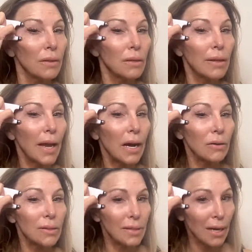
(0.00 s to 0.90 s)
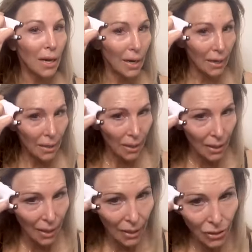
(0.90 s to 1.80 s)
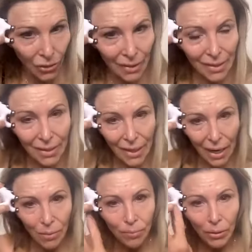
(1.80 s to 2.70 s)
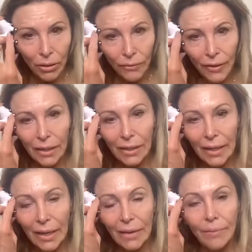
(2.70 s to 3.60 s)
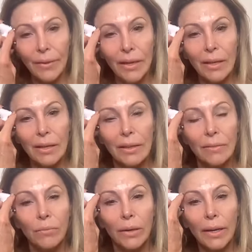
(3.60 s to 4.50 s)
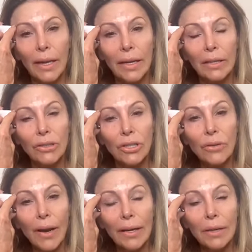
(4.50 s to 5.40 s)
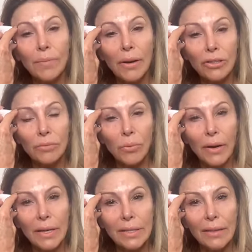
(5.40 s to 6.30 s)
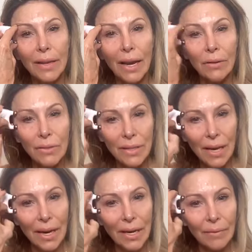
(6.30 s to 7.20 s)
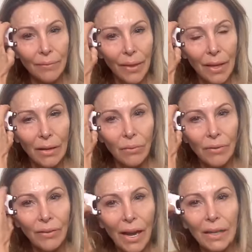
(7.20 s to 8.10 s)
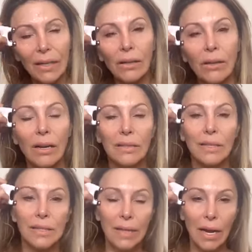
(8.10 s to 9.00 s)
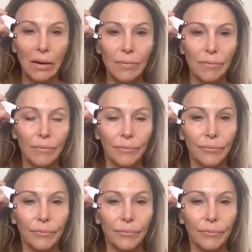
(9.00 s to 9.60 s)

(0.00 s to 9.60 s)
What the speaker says: to the outside and you can see how perfectly we're hitting 2 acupressure points on the outside. We've got it along the scalp.